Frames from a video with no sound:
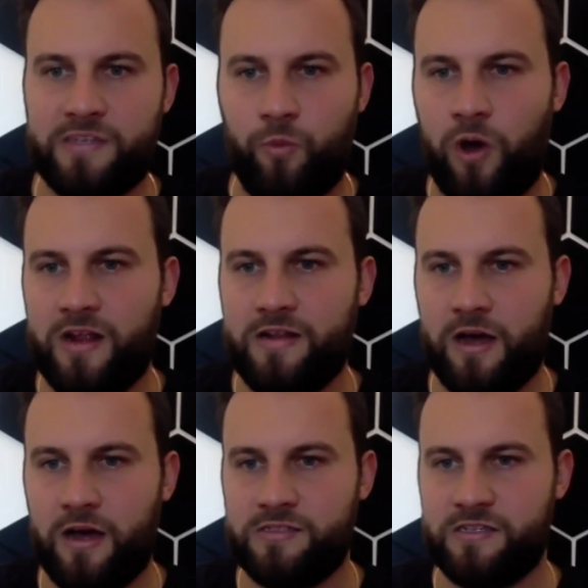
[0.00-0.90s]
And what it
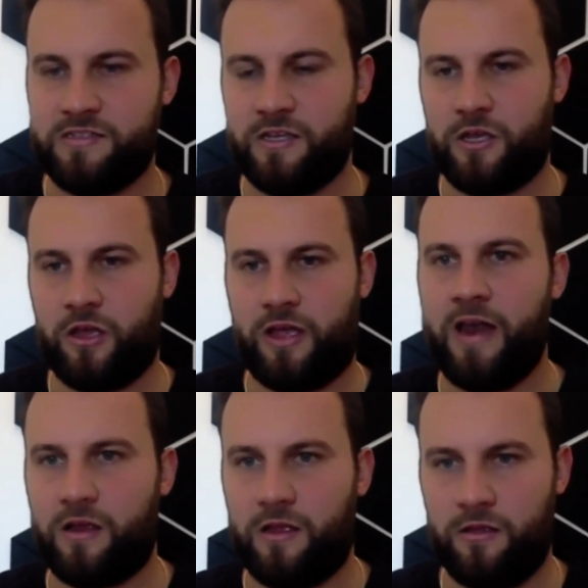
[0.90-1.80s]
does is it
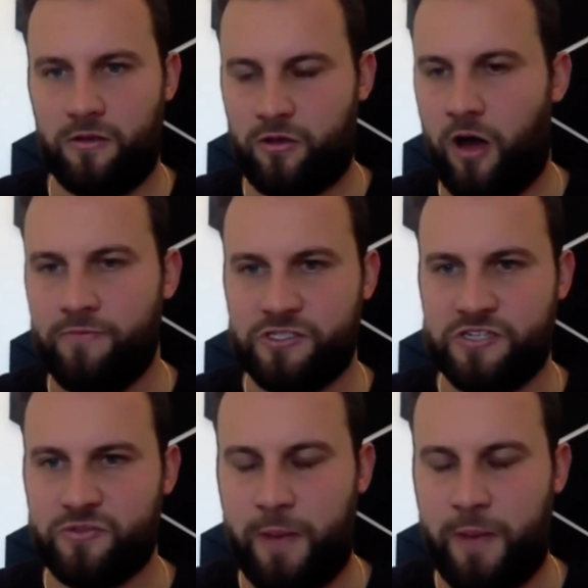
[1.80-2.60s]
kind of conversates